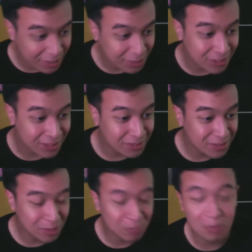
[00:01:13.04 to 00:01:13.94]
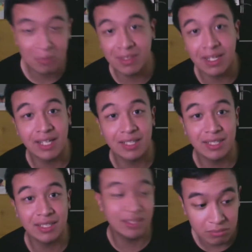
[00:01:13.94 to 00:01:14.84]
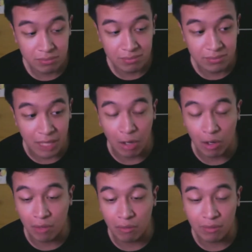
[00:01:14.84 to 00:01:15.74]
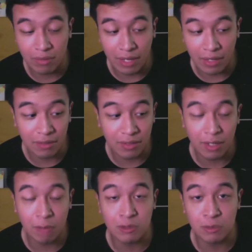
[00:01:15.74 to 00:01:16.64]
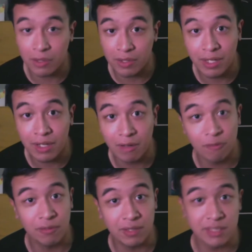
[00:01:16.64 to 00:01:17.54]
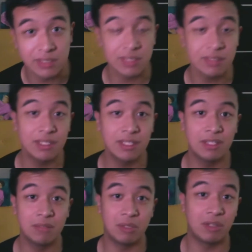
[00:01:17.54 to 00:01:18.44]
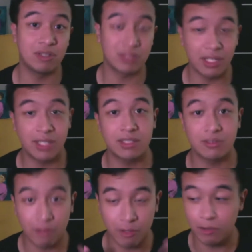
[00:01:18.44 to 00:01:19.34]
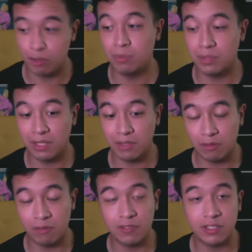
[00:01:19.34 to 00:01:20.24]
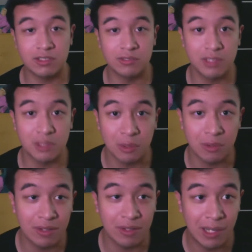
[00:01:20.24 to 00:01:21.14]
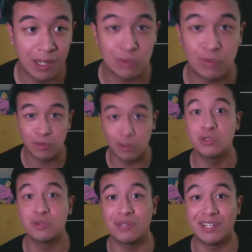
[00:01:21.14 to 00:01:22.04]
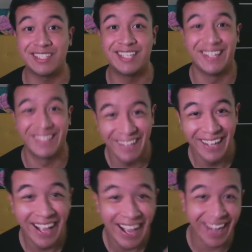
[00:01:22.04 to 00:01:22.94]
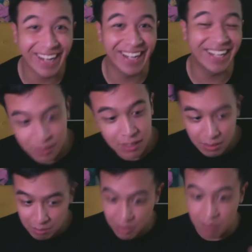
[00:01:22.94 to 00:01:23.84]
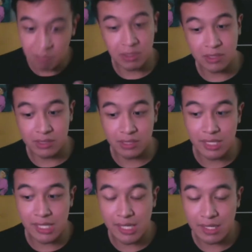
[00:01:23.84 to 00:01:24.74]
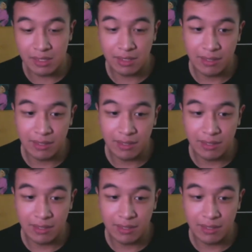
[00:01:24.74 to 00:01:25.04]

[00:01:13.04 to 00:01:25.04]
you know, some people liked it. I don't think it was worthy of releasing. But it got selected for the UBD Film Festival, so I was forced to release it, I guess. Me personally, I